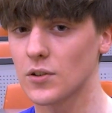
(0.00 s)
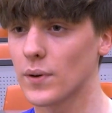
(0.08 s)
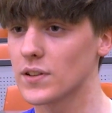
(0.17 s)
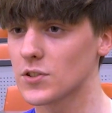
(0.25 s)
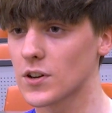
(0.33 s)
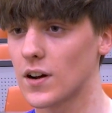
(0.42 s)
who
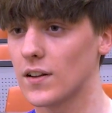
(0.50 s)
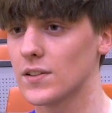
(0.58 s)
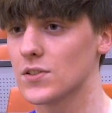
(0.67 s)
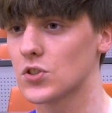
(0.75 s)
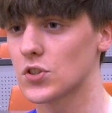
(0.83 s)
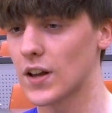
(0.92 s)
enter
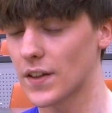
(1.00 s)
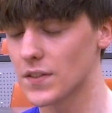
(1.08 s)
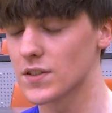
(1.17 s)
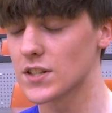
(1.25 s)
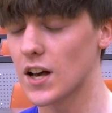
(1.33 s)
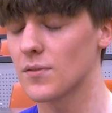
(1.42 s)
college at
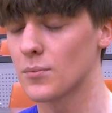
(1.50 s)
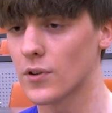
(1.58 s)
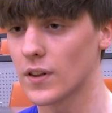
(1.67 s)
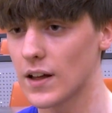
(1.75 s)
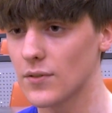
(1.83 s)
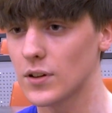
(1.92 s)
the
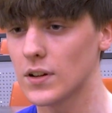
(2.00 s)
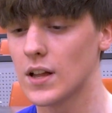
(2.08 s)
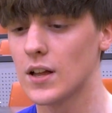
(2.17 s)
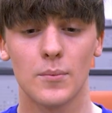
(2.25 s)
sophomore level